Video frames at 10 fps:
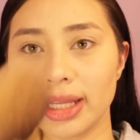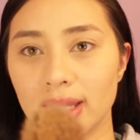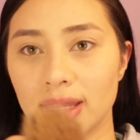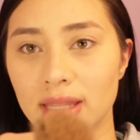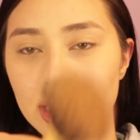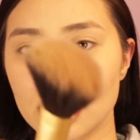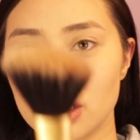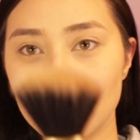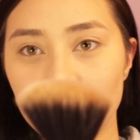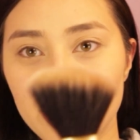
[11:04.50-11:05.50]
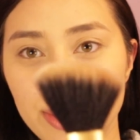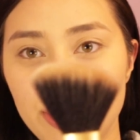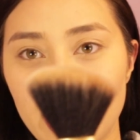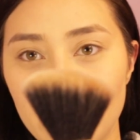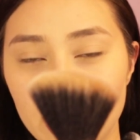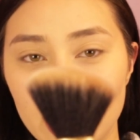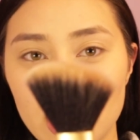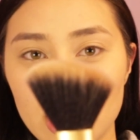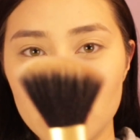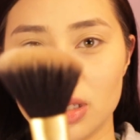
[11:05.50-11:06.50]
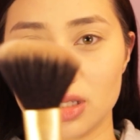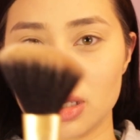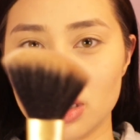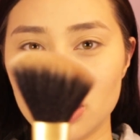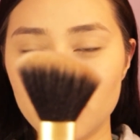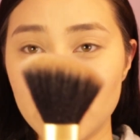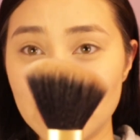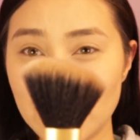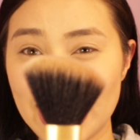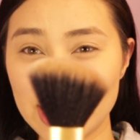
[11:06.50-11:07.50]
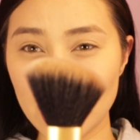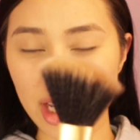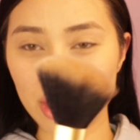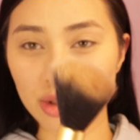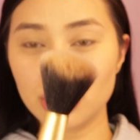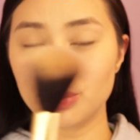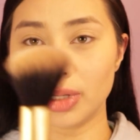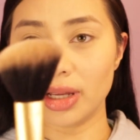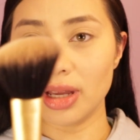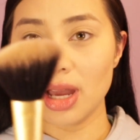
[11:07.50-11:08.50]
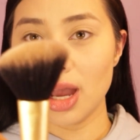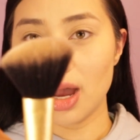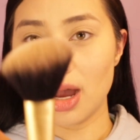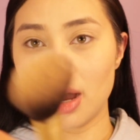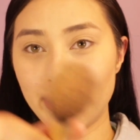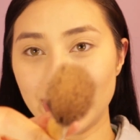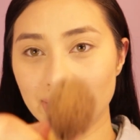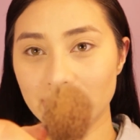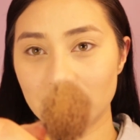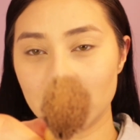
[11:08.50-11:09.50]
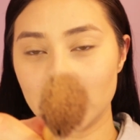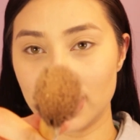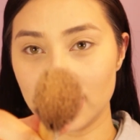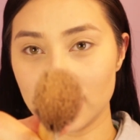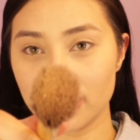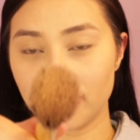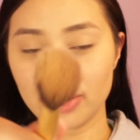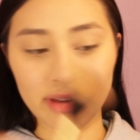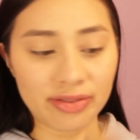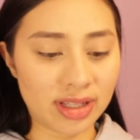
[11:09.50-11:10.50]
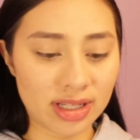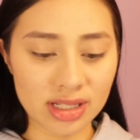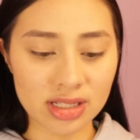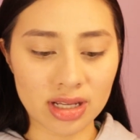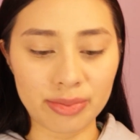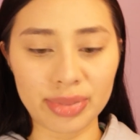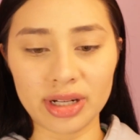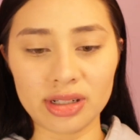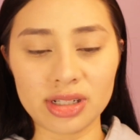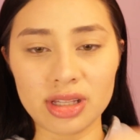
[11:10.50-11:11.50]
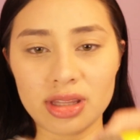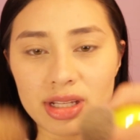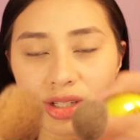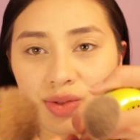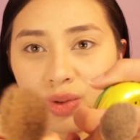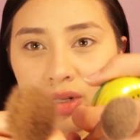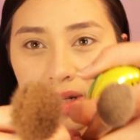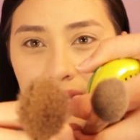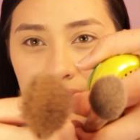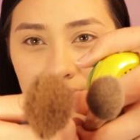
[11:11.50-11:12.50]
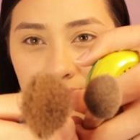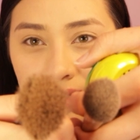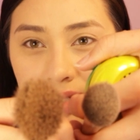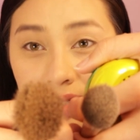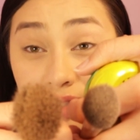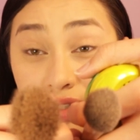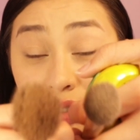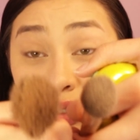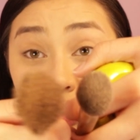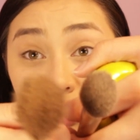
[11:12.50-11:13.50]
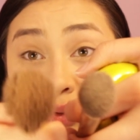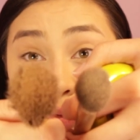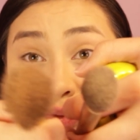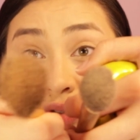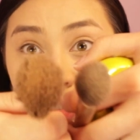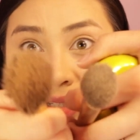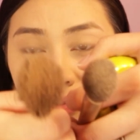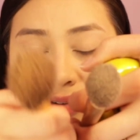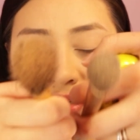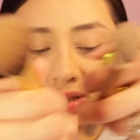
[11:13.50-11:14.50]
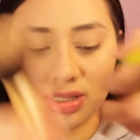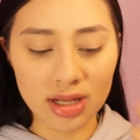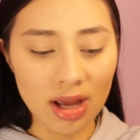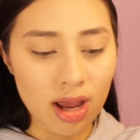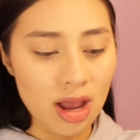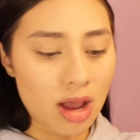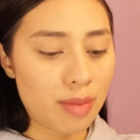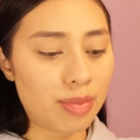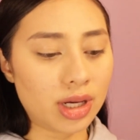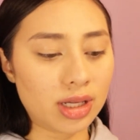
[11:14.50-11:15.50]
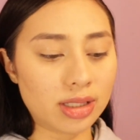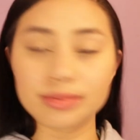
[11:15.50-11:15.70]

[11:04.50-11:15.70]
like this a little bit better. This is a little bit less angled, but I like this fluffiness compared to this one. As you can see, there's a huge difference, but